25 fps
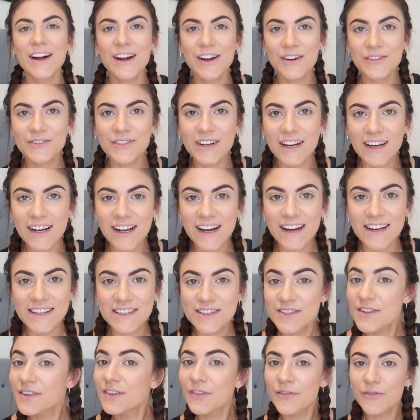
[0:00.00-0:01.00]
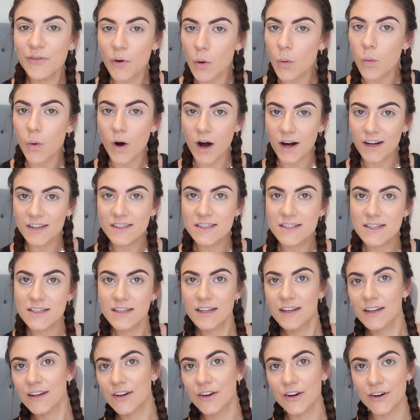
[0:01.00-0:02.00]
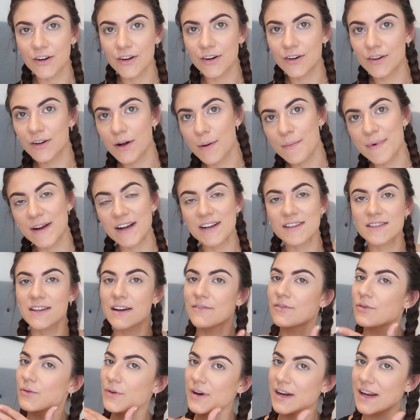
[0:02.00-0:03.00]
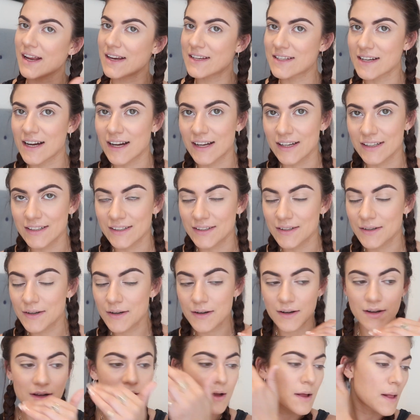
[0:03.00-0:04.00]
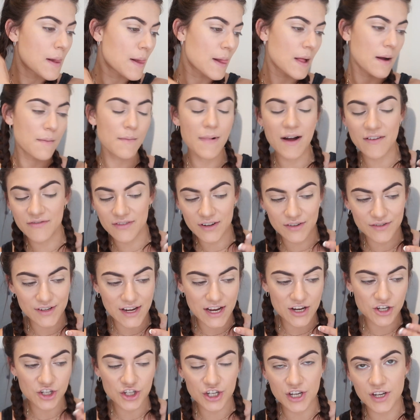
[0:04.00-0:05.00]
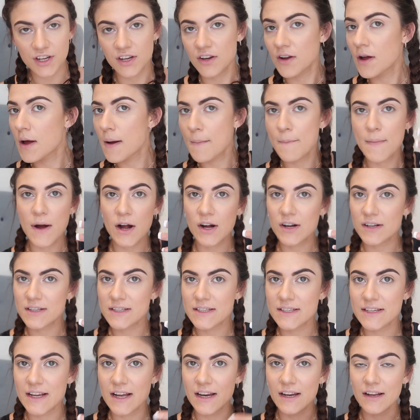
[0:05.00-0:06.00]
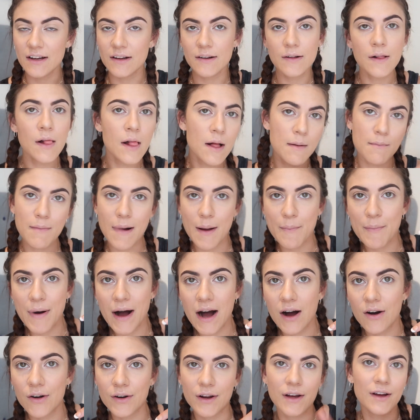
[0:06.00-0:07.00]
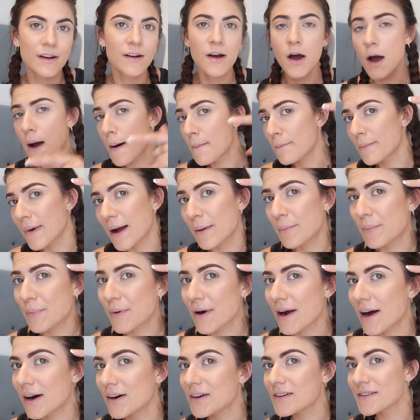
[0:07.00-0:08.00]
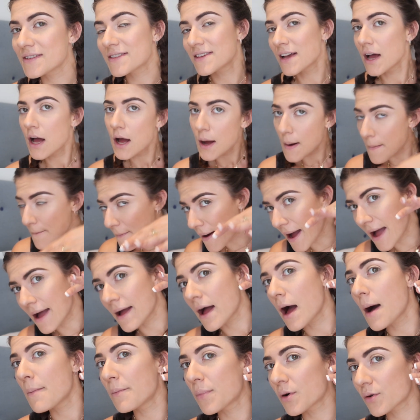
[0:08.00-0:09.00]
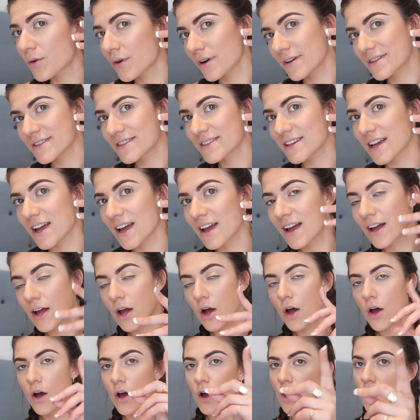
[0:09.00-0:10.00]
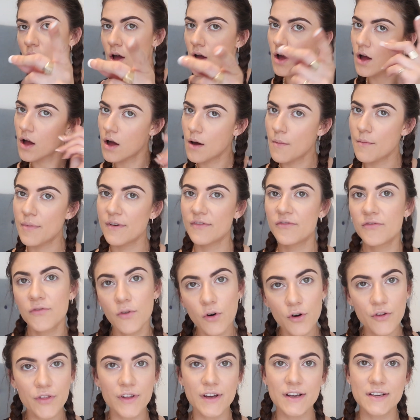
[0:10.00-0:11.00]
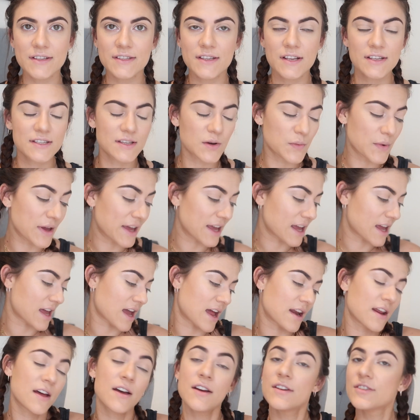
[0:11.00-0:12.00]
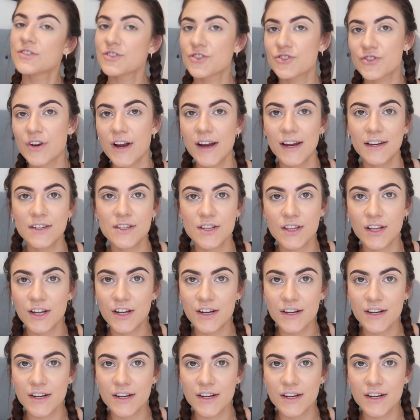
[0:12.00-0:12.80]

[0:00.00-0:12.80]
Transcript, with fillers: I realized, for what, girl? Because I've already done my foundation, my concealer, my powder, my brows, my bronzer before this so we can get straight into the